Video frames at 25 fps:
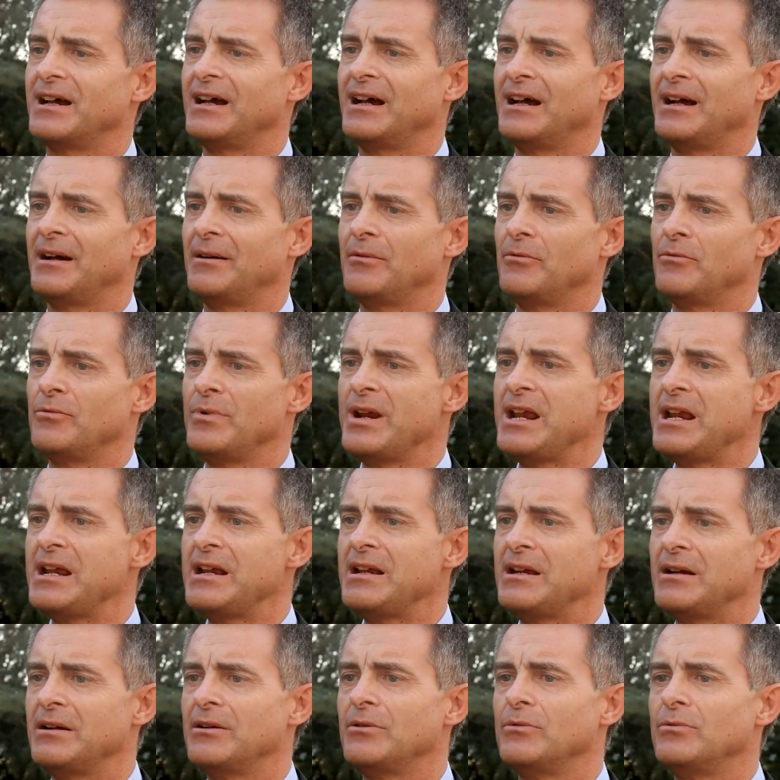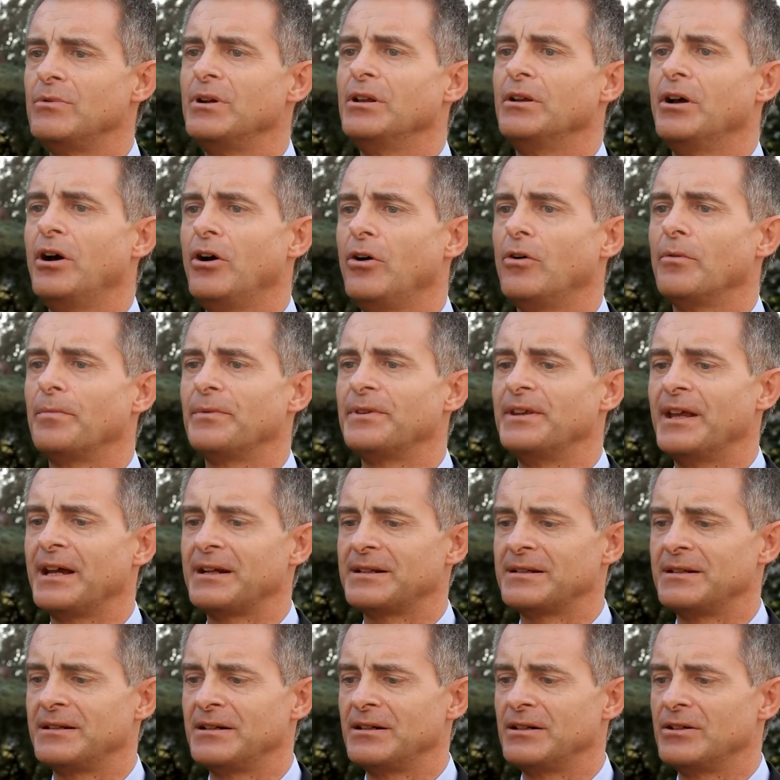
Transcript: uh, we will hope that